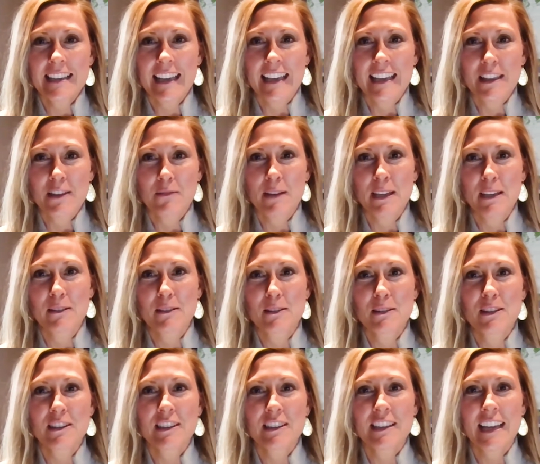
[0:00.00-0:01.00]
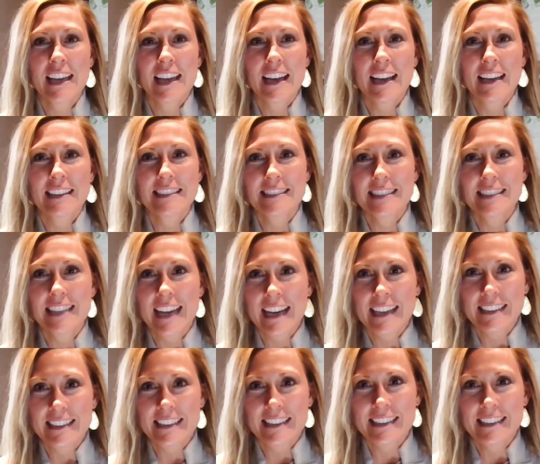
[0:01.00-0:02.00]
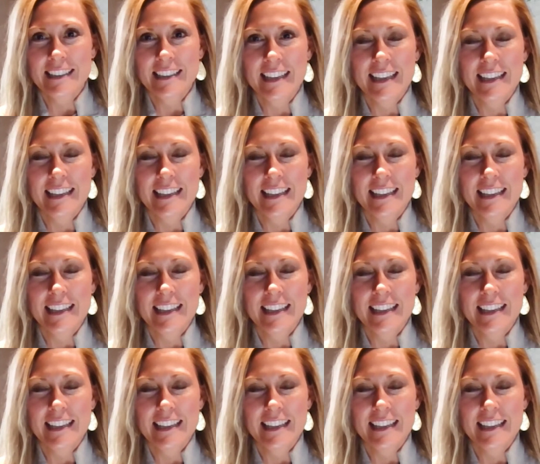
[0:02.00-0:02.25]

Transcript: in the way you look at data